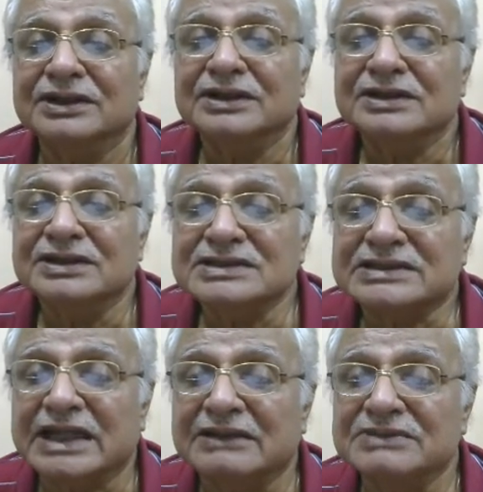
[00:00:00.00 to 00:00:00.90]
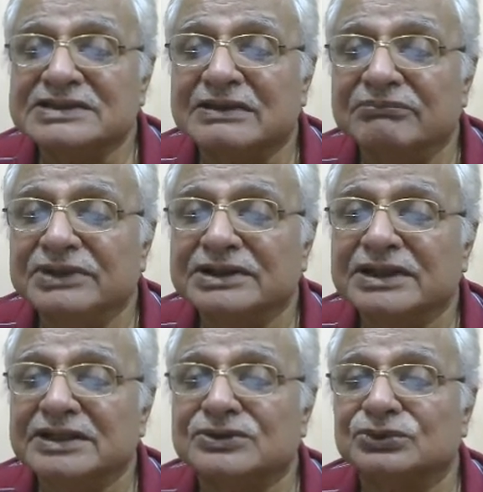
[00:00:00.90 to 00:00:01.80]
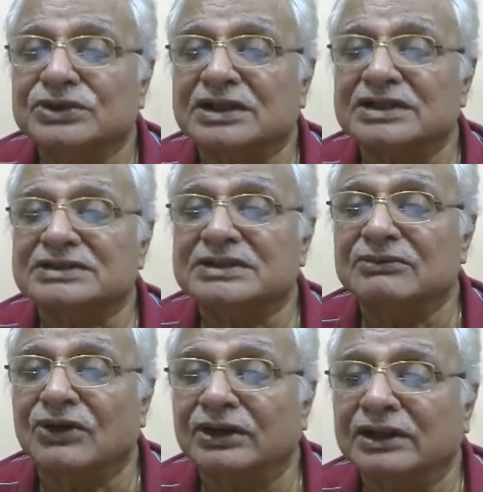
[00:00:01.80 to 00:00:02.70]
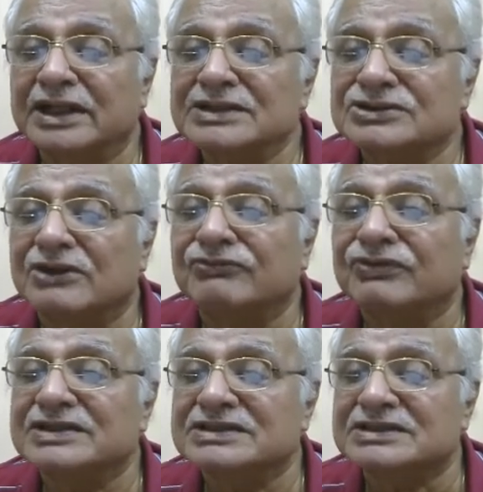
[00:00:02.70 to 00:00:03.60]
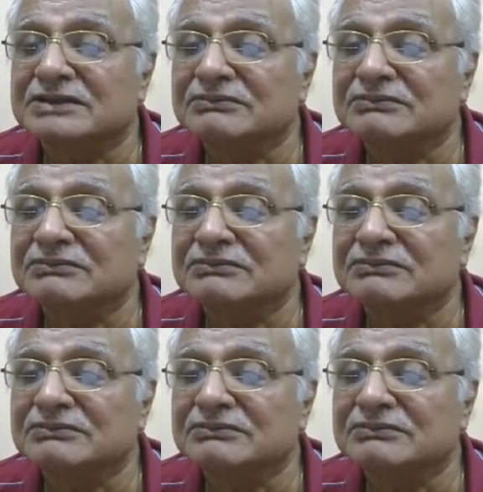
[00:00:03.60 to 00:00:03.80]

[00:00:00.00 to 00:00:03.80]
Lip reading: This can be submitted through the custom online software system